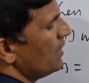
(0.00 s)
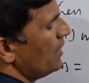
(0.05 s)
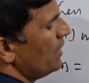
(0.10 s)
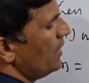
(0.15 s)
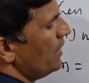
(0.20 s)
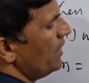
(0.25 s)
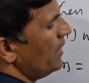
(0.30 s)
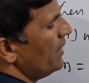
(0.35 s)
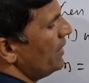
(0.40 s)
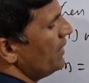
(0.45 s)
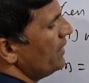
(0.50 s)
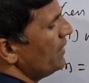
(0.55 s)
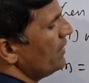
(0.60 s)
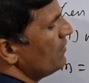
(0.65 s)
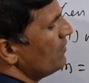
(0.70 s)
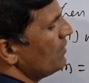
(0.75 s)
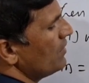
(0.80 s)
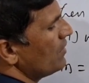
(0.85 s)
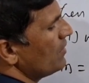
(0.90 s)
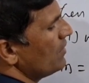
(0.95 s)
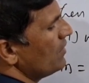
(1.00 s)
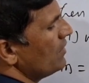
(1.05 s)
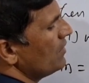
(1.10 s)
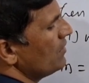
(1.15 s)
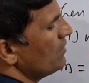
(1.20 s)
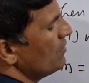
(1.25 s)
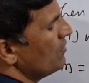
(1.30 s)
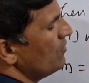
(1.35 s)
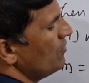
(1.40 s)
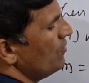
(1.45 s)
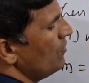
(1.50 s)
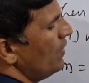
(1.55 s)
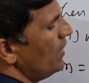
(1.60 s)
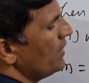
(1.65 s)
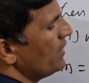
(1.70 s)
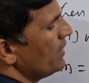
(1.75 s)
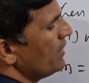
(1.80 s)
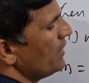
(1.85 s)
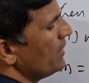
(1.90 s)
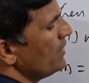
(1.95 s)
and your
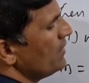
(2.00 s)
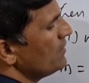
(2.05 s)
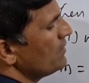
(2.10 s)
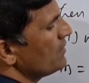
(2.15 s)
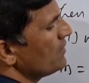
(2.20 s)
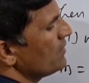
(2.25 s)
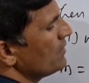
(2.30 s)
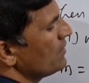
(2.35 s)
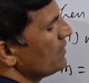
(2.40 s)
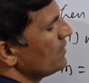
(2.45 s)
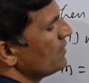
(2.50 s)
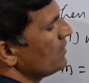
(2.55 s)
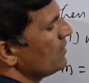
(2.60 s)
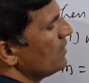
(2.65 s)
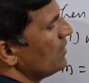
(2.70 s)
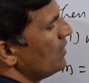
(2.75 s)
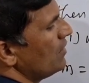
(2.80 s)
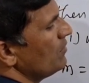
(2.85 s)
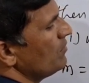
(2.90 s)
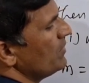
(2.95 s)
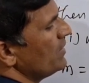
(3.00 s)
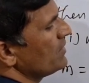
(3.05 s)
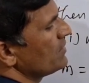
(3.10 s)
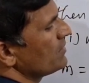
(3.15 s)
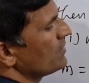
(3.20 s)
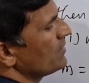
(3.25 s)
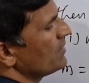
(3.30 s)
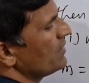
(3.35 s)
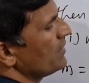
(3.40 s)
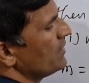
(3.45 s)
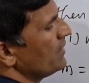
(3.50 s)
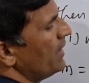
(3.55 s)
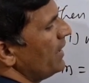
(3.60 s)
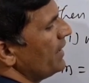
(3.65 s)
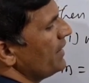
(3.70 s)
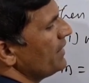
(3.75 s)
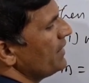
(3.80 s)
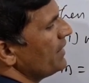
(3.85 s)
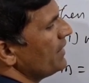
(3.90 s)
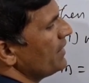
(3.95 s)
water is how much?
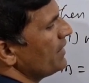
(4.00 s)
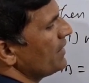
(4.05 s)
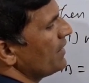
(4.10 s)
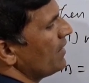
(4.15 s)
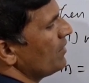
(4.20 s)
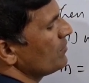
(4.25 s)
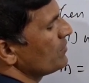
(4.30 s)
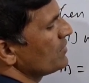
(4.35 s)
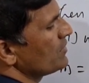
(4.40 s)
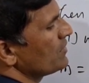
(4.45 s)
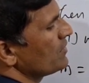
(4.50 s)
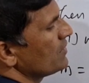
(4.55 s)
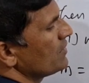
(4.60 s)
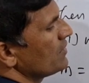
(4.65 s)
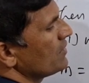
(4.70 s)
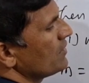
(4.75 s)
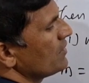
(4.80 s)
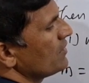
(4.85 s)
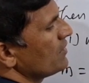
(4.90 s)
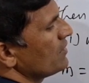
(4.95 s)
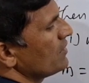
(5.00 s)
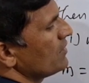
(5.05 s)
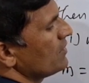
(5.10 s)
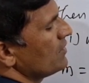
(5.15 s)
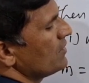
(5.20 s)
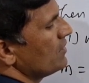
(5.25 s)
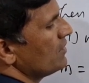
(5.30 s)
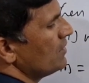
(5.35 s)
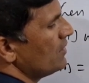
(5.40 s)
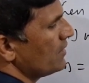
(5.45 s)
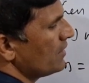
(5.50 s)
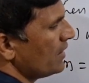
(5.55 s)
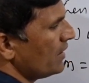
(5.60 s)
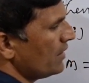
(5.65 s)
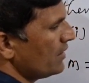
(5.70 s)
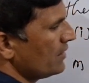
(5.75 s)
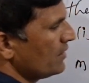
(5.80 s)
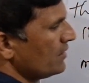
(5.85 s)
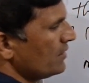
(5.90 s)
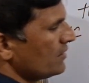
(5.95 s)
90 grams.
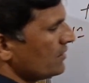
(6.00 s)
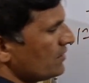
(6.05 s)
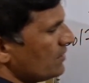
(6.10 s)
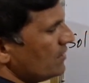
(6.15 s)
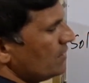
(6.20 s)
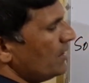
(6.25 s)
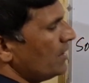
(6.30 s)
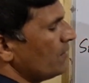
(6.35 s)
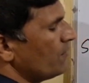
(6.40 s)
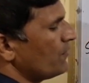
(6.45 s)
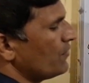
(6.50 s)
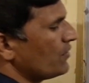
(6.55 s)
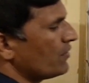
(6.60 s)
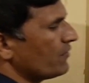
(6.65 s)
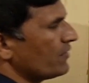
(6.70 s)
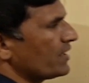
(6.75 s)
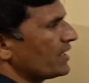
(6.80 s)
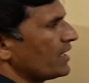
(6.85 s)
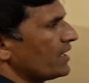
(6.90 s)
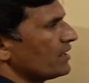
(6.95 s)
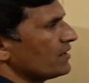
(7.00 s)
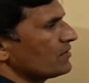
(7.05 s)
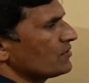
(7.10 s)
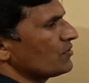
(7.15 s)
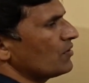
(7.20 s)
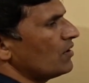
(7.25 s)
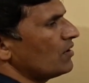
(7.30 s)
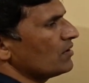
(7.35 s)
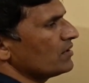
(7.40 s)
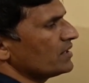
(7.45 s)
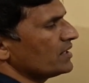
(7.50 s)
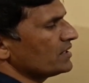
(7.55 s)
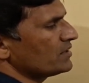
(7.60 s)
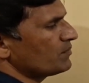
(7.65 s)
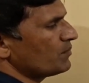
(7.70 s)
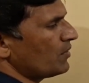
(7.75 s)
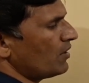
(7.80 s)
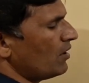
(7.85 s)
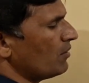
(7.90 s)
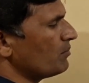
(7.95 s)
Okay, so therefore we can solve this
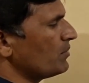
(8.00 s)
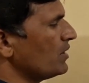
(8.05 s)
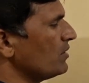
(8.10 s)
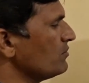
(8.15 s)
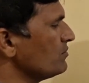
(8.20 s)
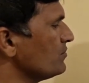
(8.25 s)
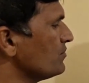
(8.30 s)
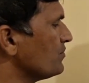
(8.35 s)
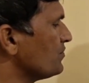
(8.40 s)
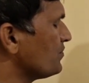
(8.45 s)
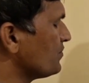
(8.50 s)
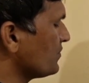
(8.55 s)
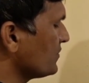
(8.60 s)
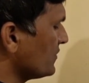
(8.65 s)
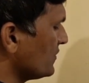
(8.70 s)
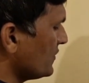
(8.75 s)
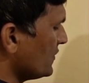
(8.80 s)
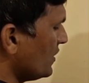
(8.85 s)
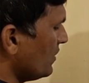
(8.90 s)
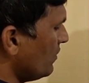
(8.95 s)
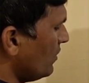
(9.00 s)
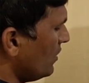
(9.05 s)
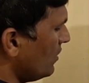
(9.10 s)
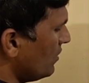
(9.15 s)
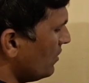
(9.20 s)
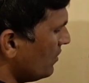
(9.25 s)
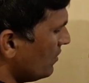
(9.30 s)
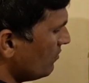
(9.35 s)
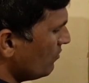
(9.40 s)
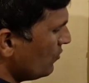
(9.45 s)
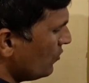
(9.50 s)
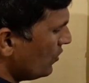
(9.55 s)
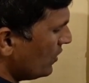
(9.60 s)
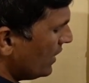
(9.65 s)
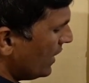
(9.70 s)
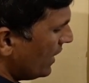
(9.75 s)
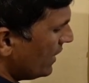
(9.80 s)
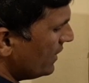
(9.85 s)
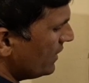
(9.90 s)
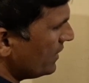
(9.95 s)
problem.
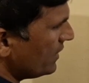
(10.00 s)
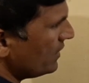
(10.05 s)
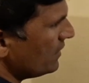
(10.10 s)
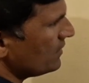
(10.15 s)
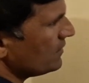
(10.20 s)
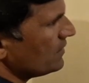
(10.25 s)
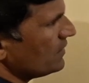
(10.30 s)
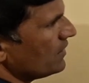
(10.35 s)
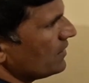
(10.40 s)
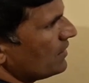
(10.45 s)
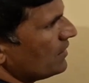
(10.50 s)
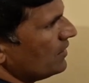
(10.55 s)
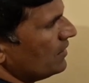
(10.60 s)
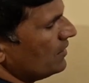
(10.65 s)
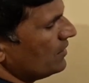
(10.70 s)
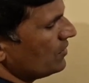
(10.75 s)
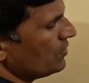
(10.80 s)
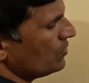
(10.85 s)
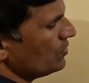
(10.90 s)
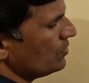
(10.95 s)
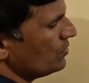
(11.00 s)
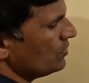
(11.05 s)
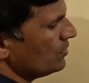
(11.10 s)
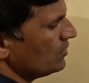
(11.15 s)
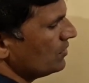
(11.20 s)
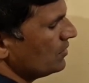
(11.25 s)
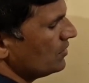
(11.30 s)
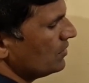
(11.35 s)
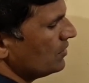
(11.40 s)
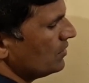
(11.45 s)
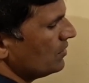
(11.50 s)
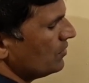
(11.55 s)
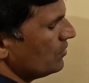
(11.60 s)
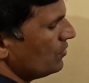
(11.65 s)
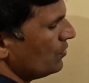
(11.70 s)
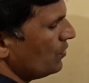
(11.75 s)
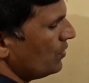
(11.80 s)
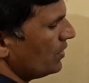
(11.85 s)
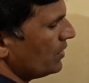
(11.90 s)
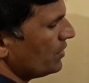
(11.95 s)
Molality is equal to
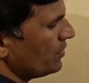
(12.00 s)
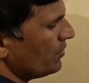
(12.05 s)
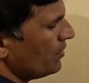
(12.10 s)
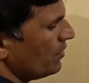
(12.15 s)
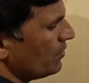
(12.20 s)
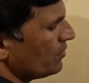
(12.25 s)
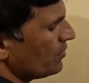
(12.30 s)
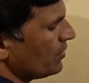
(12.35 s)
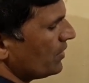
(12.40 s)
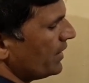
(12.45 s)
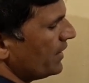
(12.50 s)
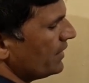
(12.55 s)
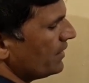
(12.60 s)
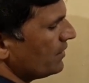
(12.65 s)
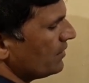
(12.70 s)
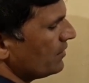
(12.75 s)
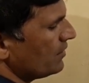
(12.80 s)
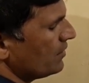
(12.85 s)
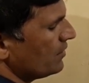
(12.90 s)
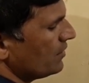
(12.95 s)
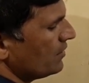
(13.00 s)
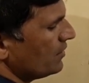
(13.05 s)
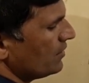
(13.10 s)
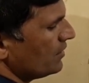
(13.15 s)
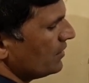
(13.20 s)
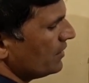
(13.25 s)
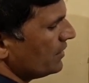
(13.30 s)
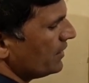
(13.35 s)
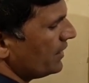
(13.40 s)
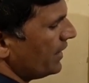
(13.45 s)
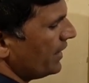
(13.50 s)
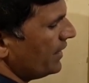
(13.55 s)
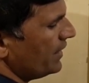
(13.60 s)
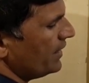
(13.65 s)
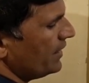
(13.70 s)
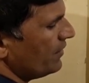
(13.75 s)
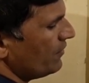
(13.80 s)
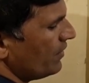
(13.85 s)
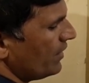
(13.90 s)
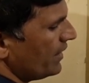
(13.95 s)
what you have to write?
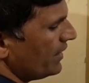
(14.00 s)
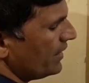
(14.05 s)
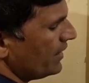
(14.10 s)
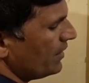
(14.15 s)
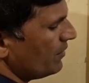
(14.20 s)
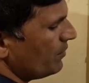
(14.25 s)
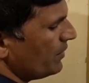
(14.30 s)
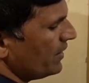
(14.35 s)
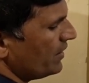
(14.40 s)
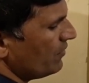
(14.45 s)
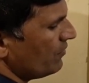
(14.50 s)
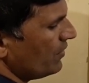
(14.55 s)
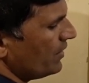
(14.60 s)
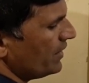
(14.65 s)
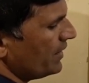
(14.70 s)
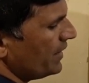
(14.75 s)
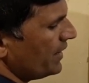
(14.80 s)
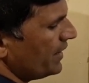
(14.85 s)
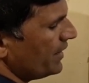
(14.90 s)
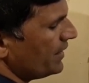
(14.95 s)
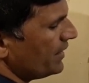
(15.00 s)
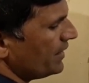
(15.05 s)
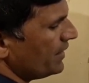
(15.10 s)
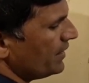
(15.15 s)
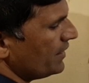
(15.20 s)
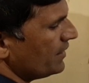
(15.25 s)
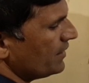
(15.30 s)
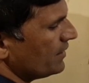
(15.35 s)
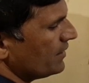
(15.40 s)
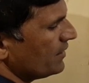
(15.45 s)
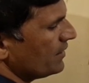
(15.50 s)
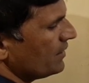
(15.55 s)
10 divided by 180